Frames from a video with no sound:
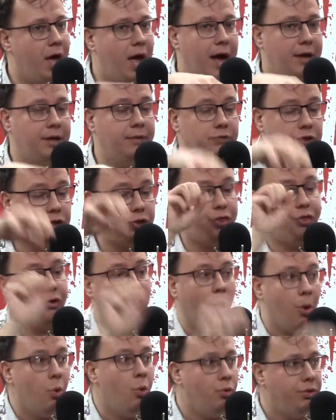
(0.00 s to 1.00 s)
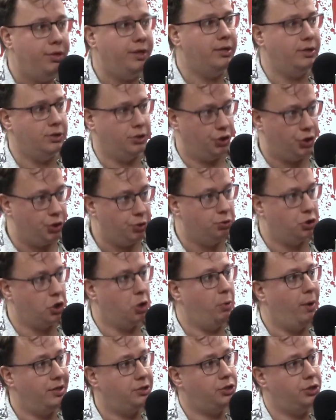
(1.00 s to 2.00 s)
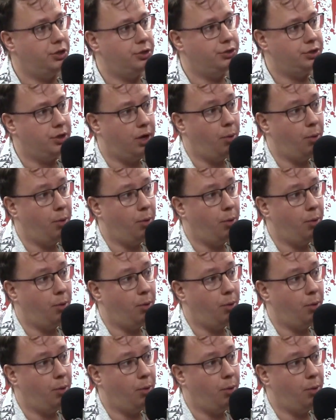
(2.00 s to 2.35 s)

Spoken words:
And you've just thrown these huge questions at a